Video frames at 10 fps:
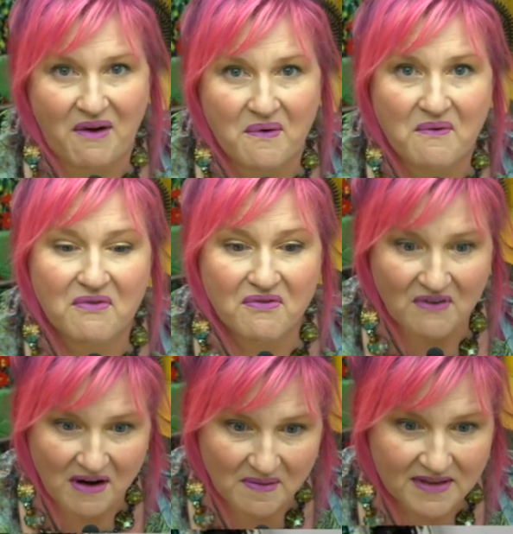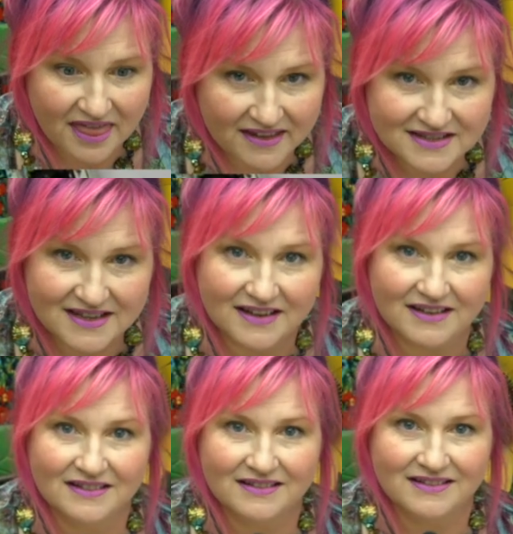out from the sun.
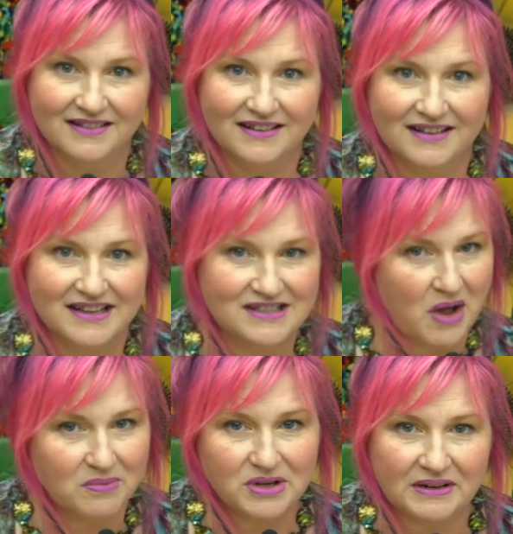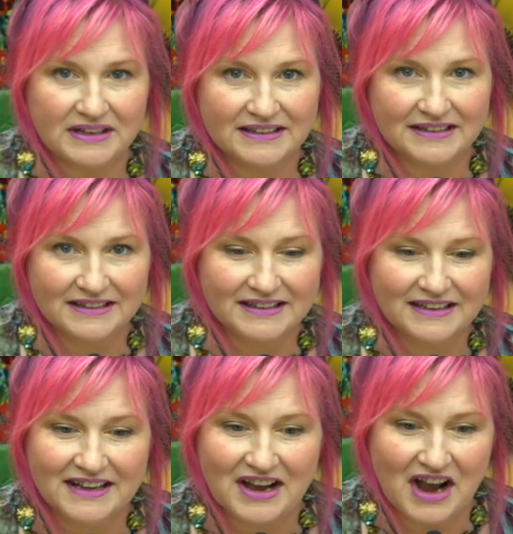That's all I'm doing.
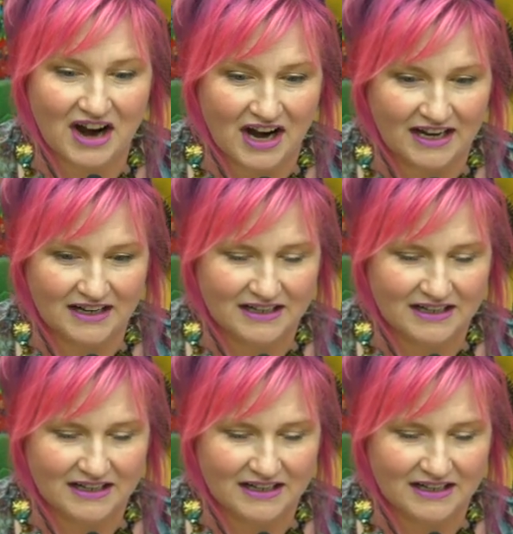All right.